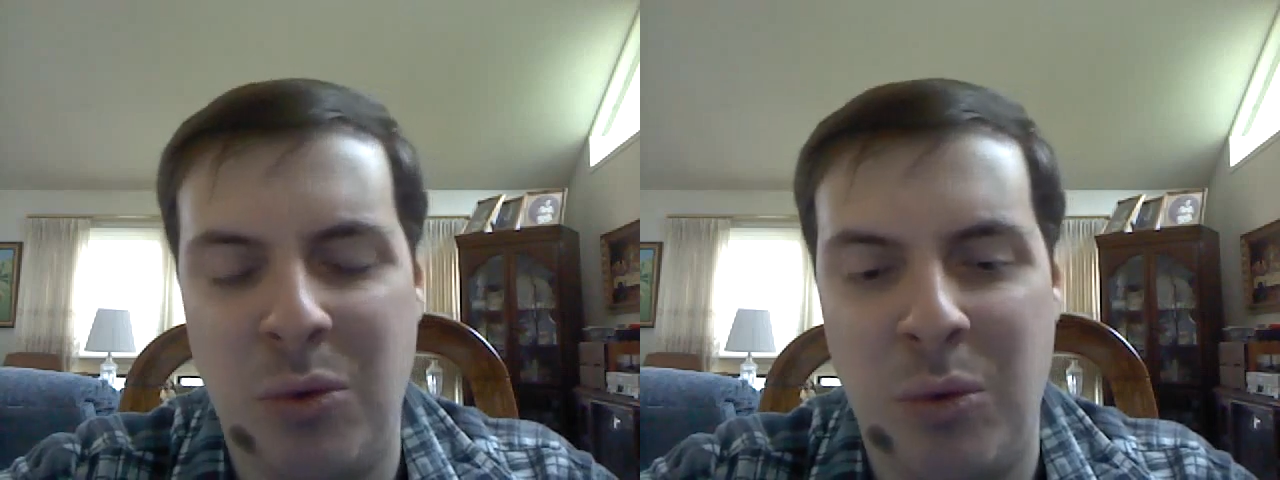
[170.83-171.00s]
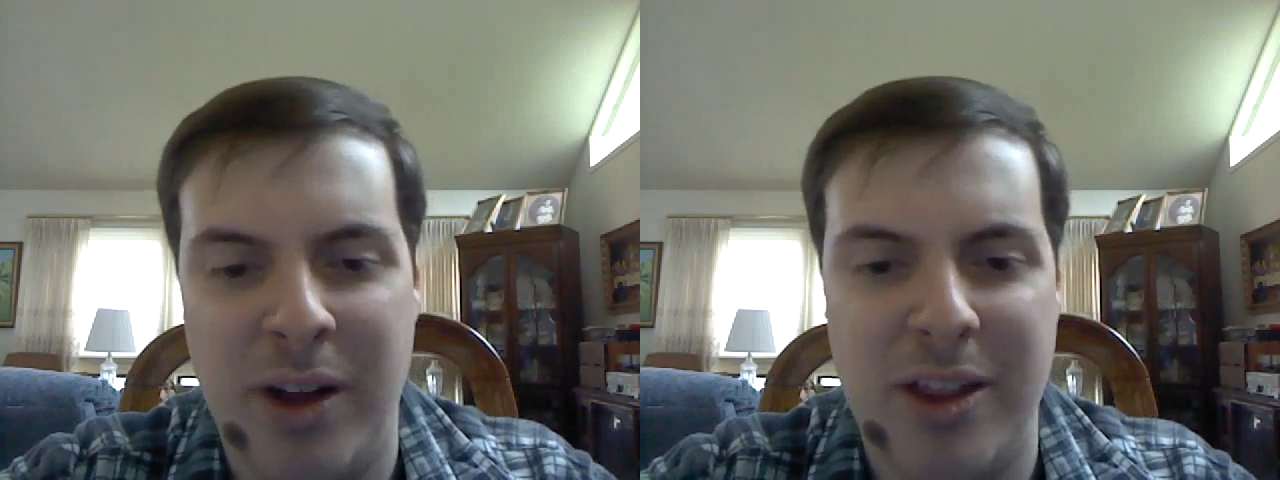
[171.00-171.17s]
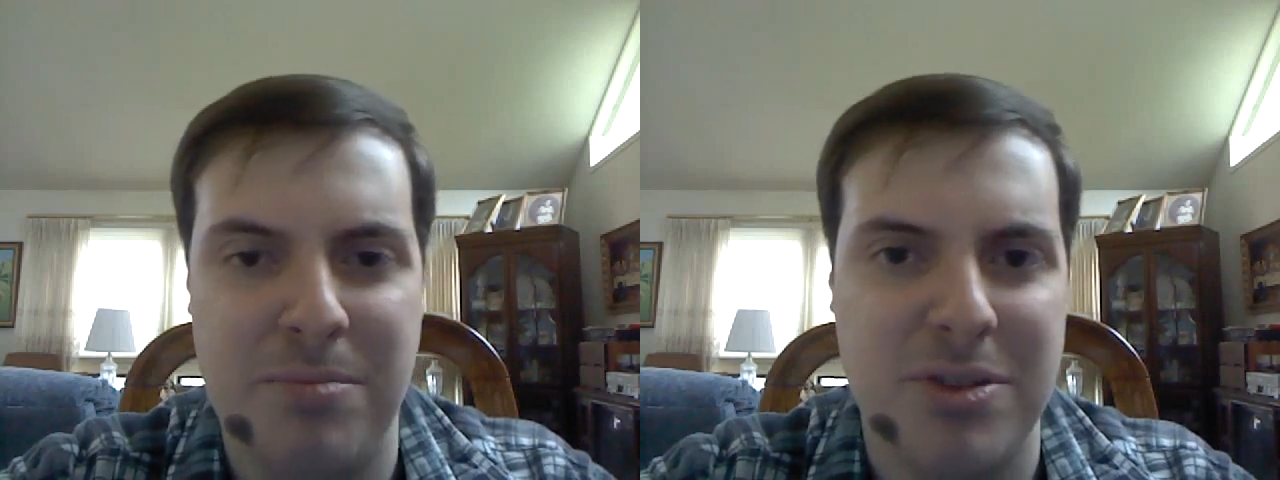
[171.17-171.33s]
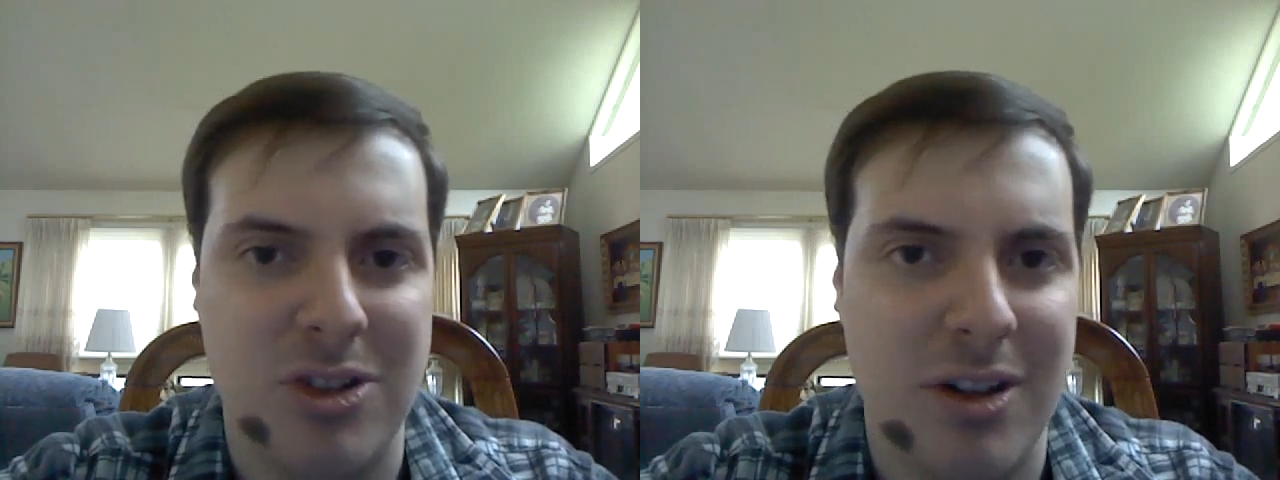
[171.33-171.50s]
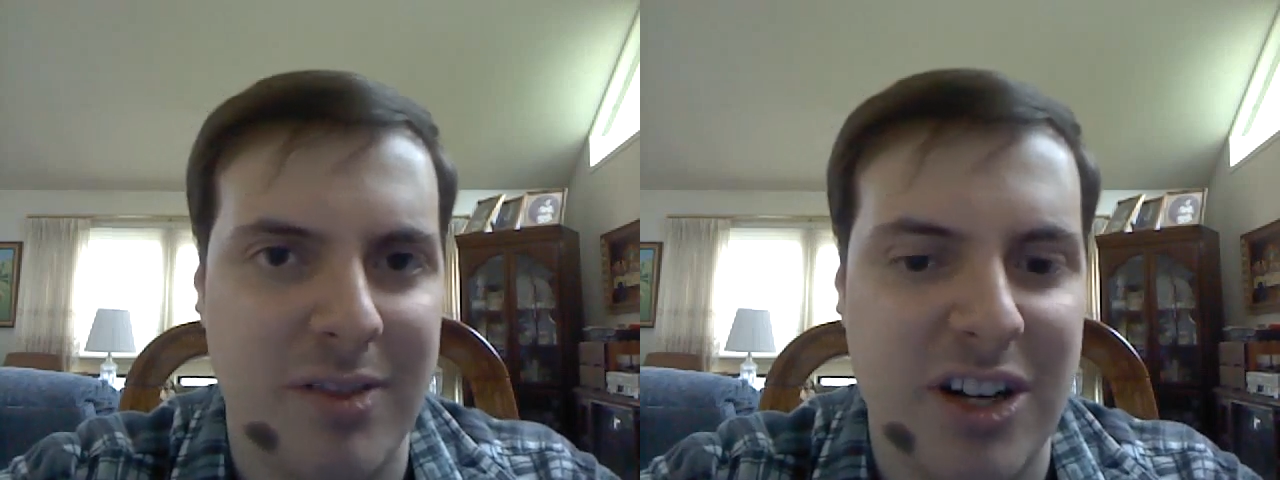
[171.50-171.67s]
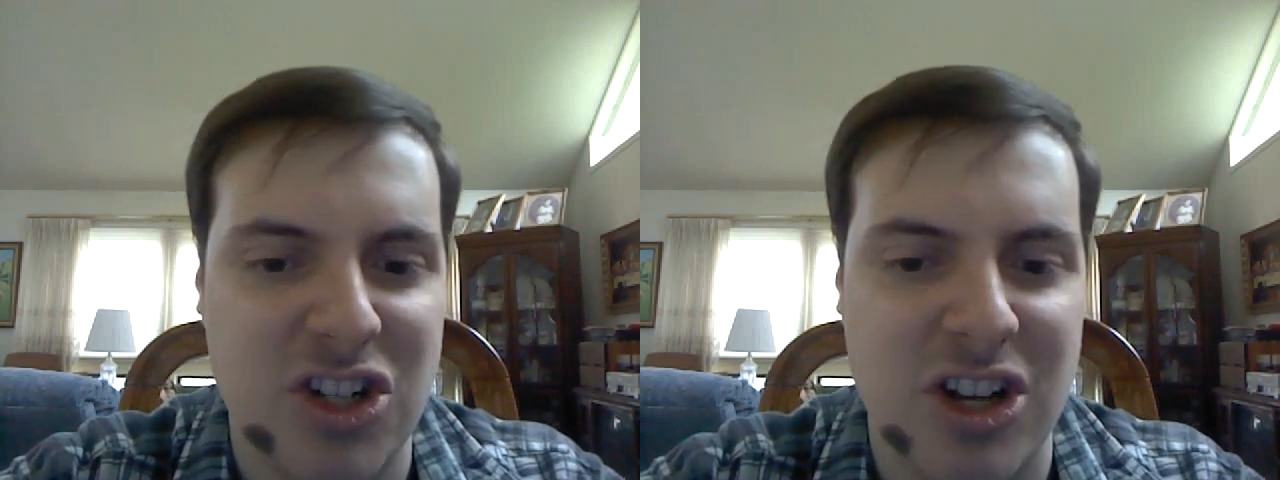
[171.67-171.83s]
why they pissed
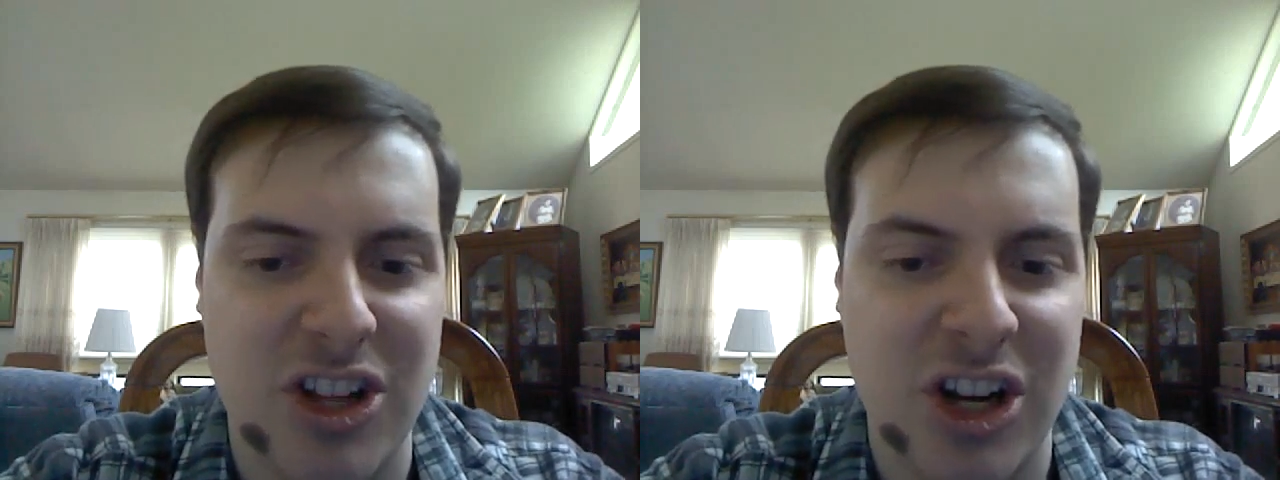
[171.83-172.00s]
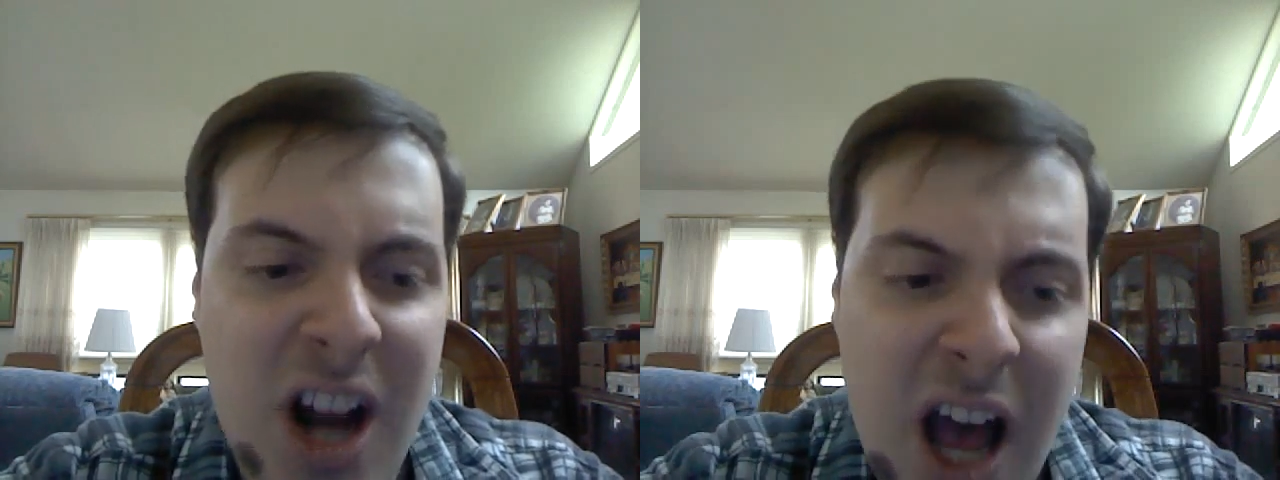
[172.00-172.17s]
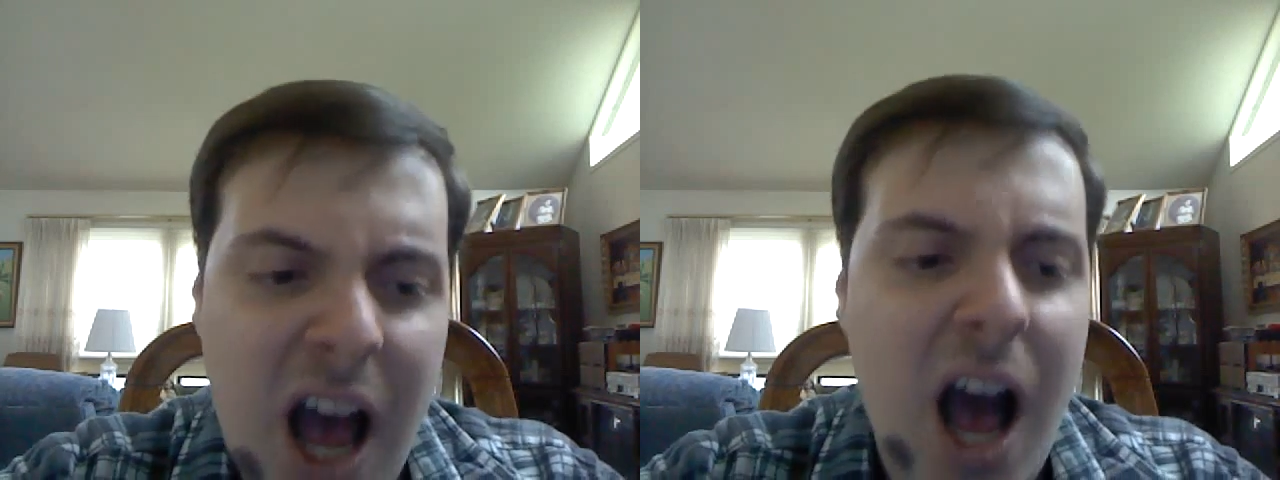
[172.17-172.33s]
off at each other.